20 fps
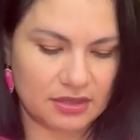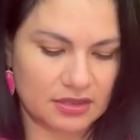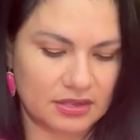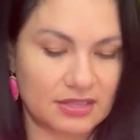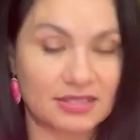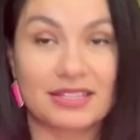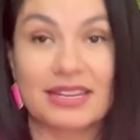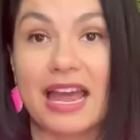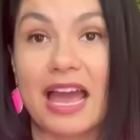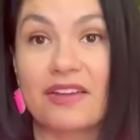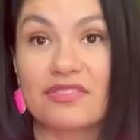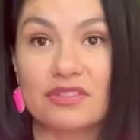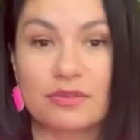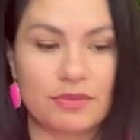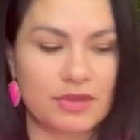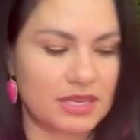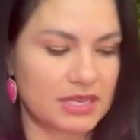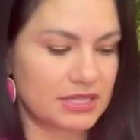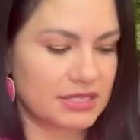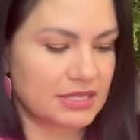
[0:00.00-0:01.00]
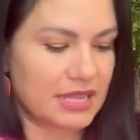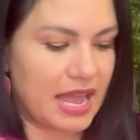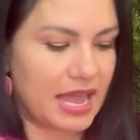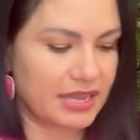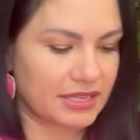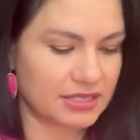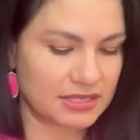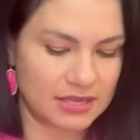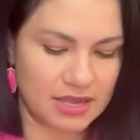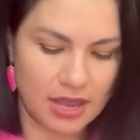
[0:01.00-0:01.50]
Doesn't have to be
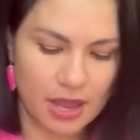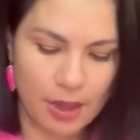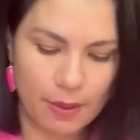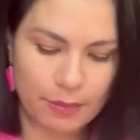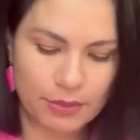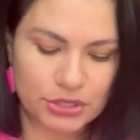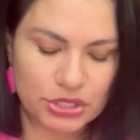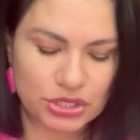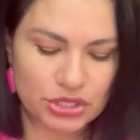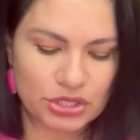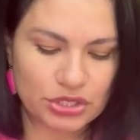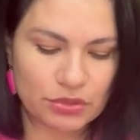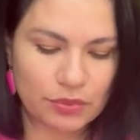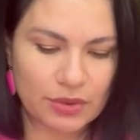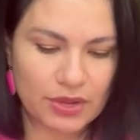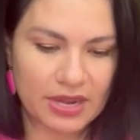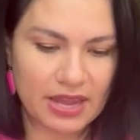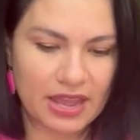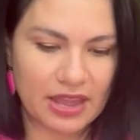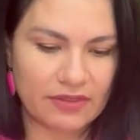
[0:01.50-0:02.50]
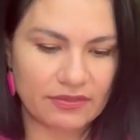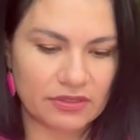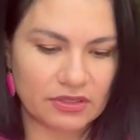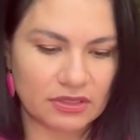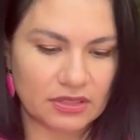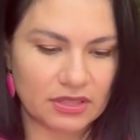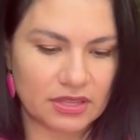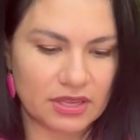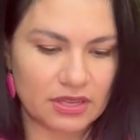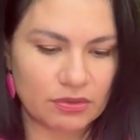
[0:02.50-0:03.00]
exact, but you do wanna have a
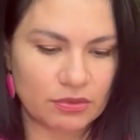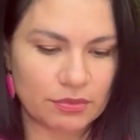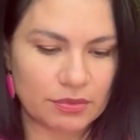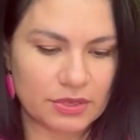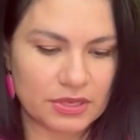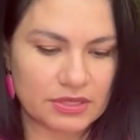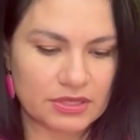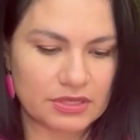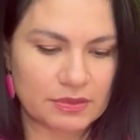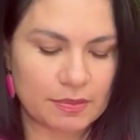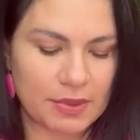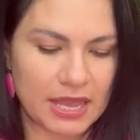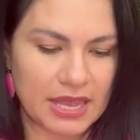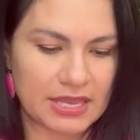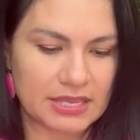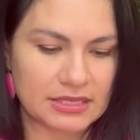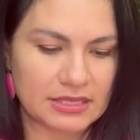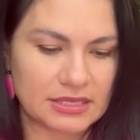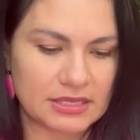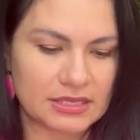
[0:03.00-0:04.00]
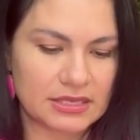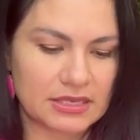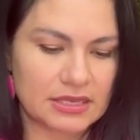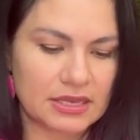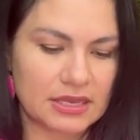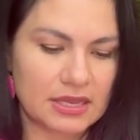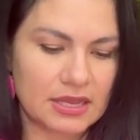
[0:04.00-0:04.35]
little bit of space